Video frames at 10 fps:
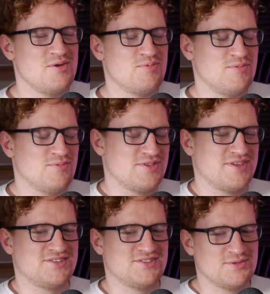the problem with
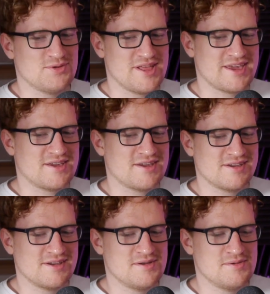this, with like
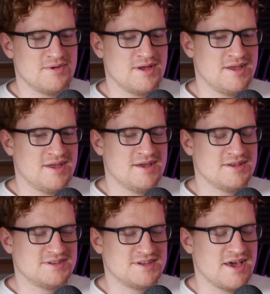
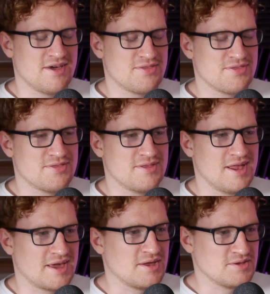death, uh,